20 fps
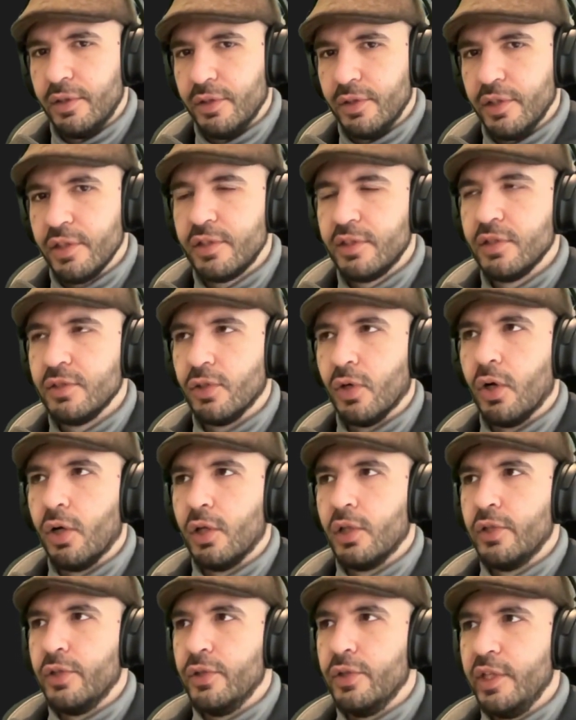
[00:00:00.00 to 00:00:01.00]
This is
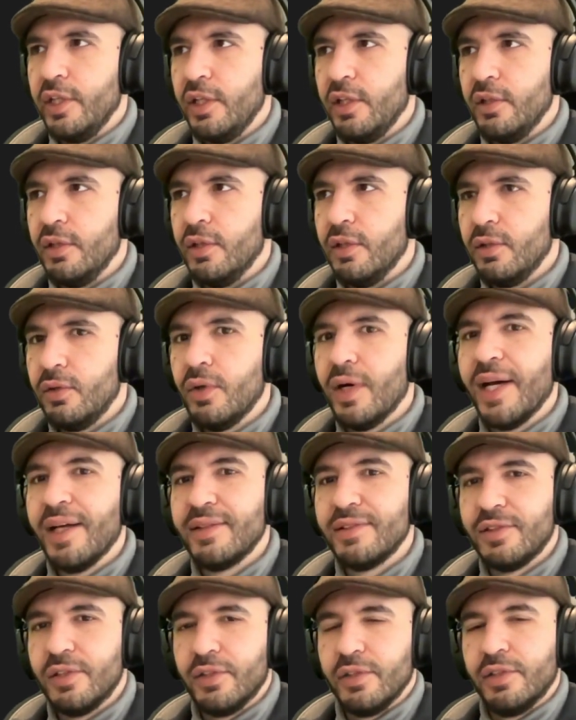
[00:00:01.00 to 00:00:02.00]
all you need to
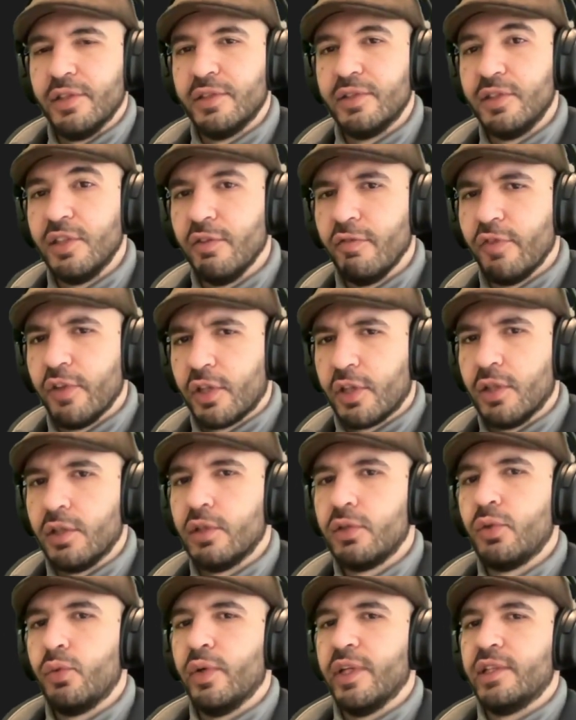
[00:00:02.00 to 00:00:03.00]
answer this
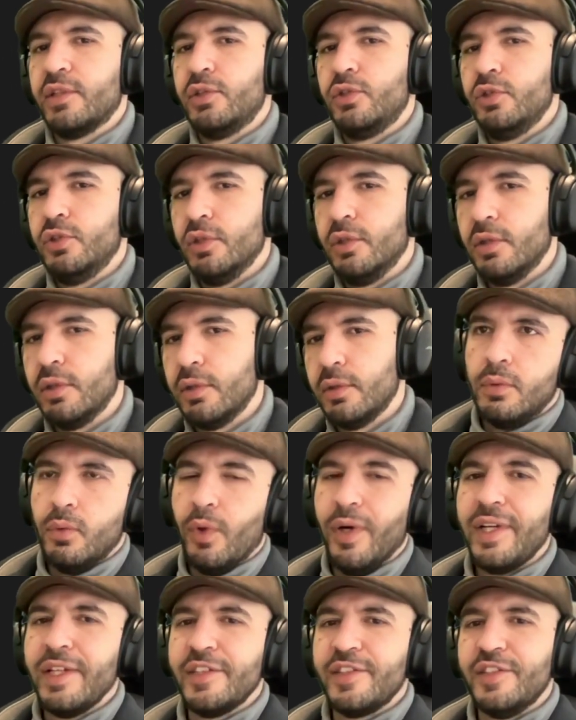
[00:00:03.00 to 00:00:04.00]
difficult question.
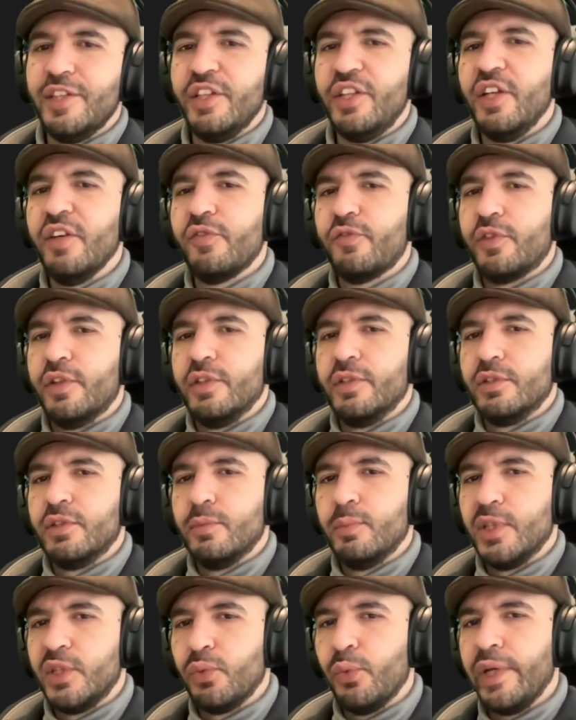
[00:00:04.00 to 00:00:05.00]
What is the difference
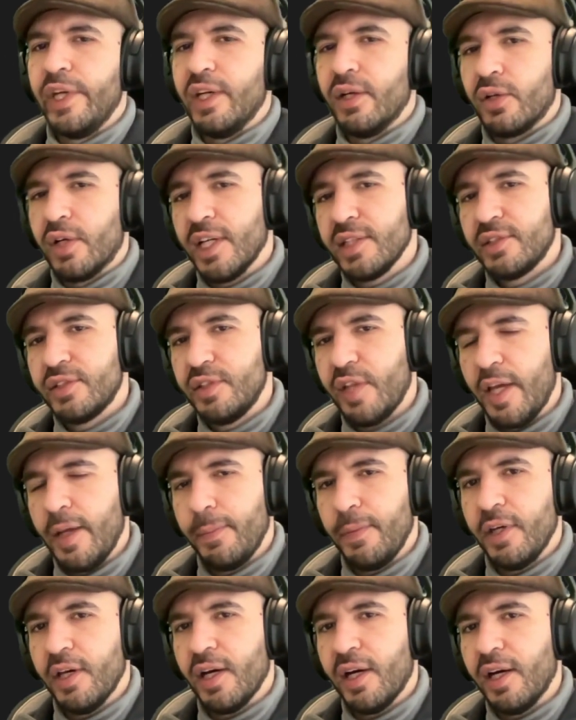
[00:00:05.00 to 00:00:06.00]
between REST
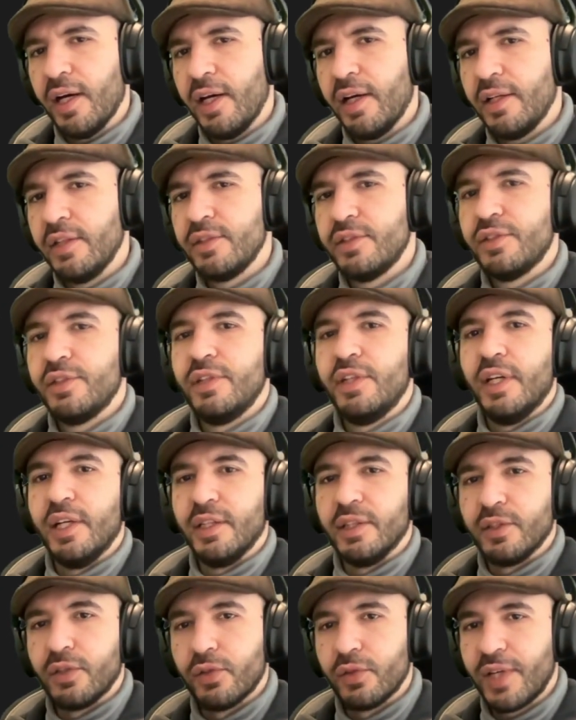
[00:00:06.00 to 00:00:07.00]
APIs
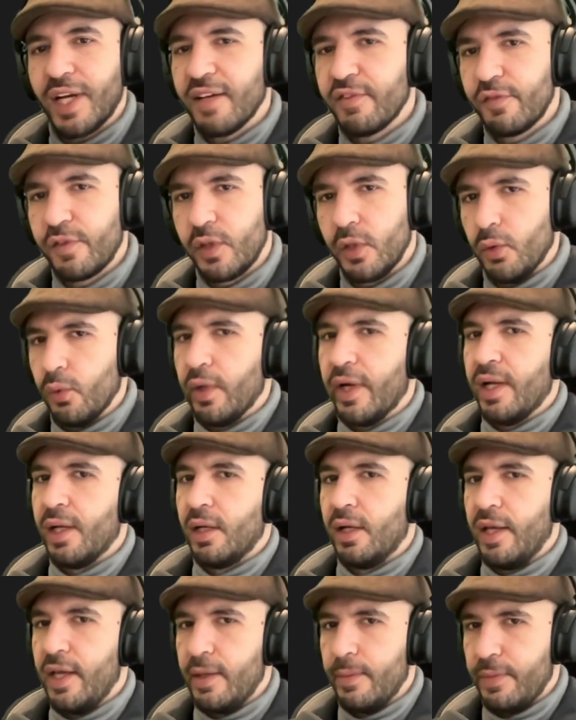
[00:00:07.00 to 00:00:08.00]
and
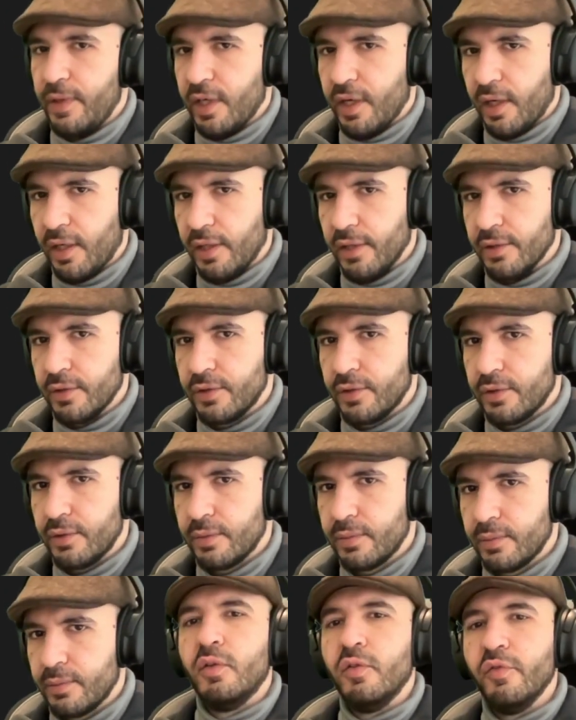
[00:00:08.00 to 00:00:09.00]
GraphQL APIs?
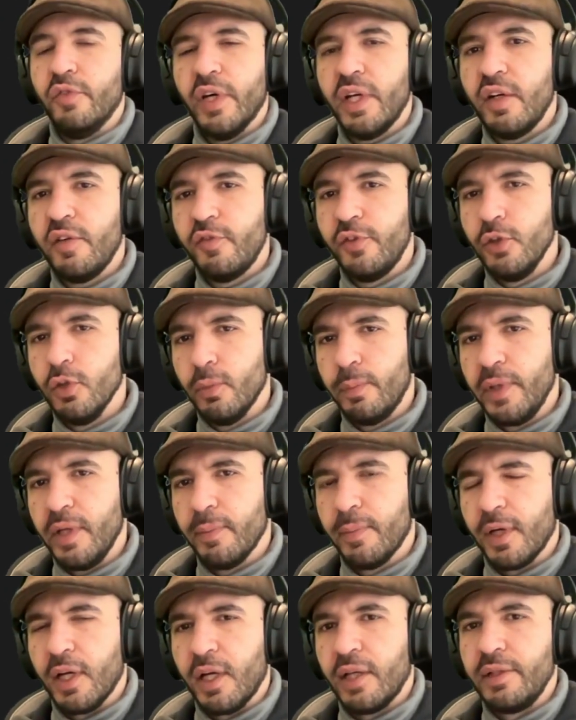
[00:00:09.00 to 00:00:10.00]
Very few
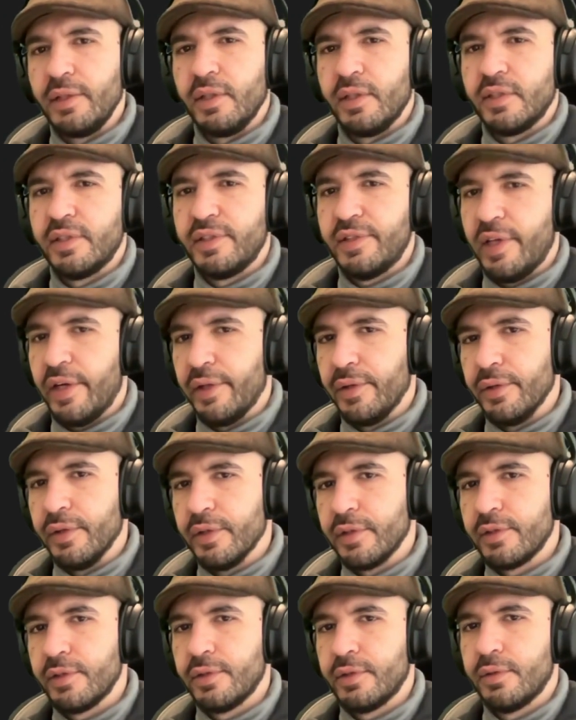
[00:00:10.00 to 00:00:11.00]
people understand
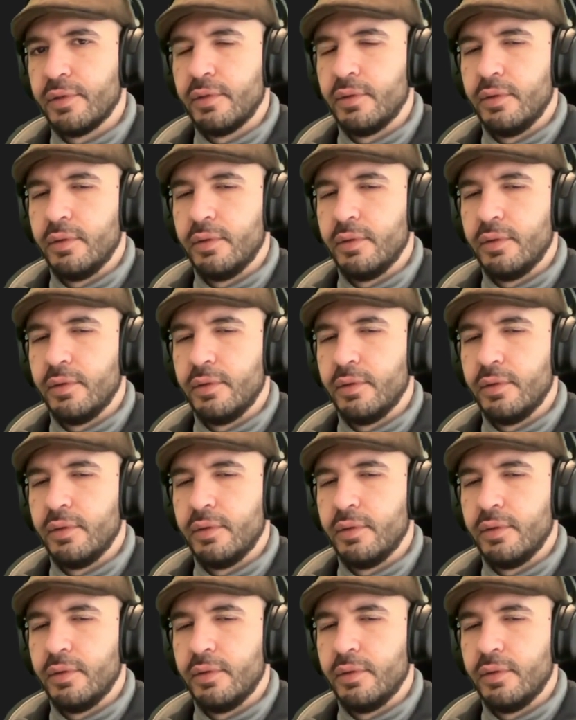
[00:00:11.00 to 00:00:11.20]
this.